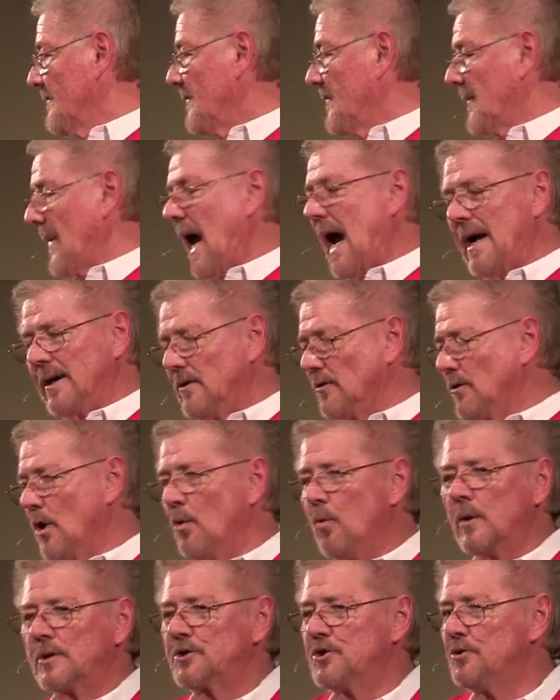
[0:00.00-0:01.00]
I don't know
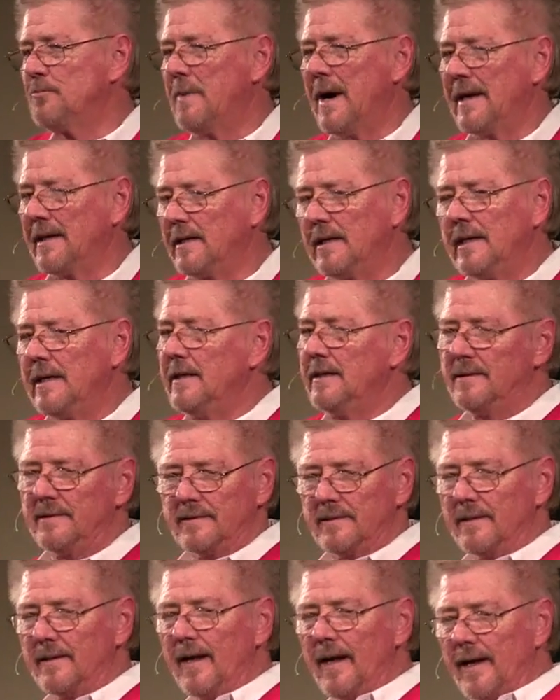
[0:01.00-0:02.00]
what you might need
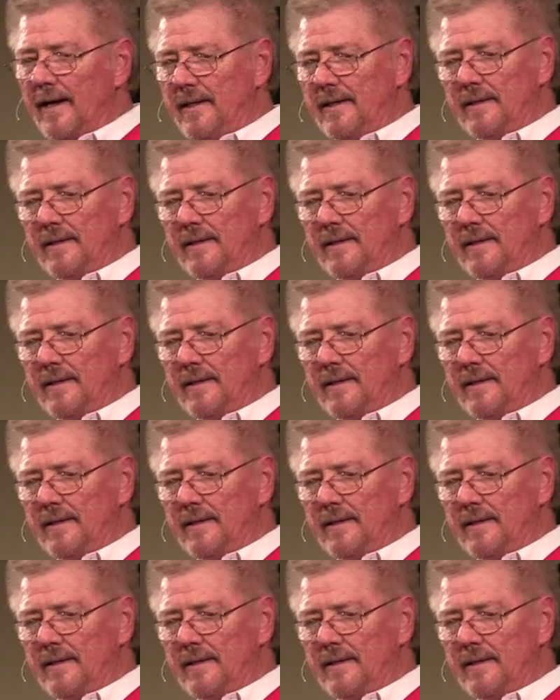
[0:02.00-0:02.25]
today.